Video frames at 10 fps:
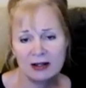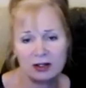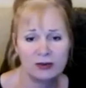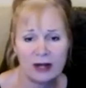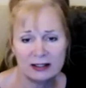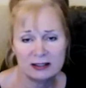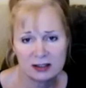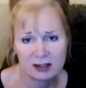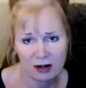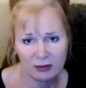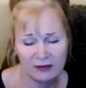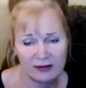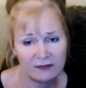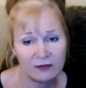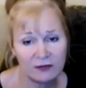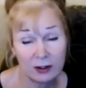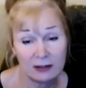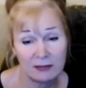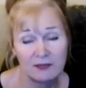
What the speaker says: and you're ready to start moving forward.